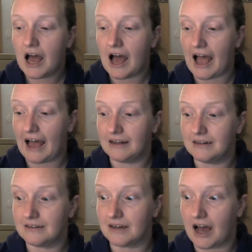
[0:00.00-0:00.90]

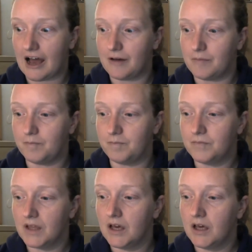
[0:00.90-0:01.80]
And um,
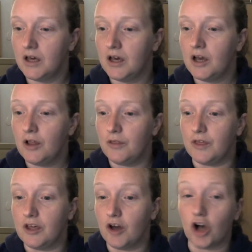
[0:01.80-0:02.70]

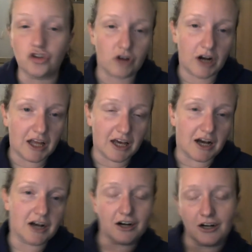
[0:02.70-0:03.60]
the
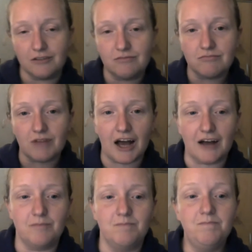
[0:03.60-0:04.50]
Australia
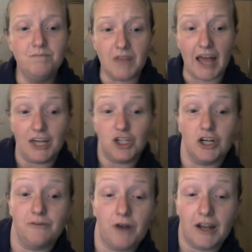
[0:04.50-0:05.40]
um,
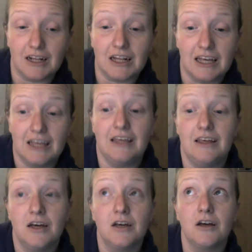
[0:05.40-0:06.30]
Asia
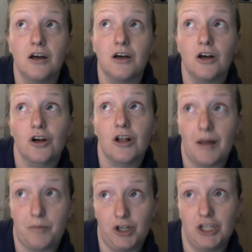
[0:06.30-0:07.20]
friendly
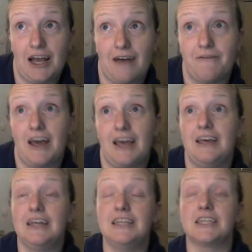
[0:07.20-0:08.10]
collaboration cafe
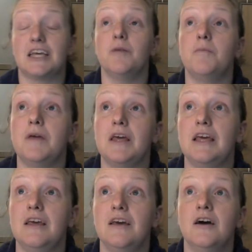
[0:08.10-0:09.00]
is going to
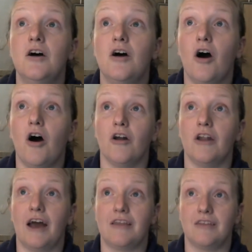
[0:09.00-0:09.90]
be on,
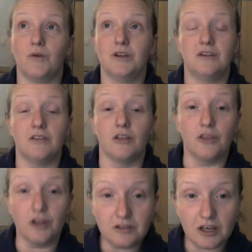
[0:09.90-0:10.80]
I think, Wednesday the
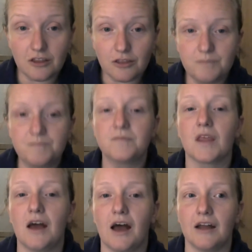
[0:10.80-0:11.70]
30th,
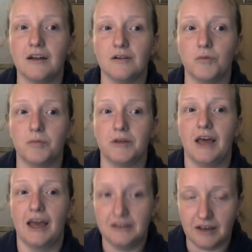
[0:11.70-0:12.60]
and it will be
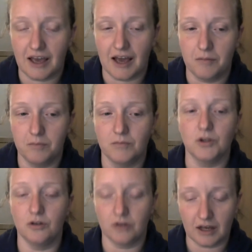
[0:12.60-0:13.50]
8 a.m.
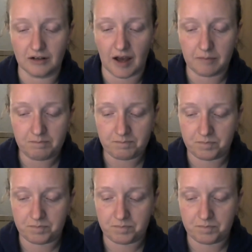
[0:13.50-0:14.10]
UK time.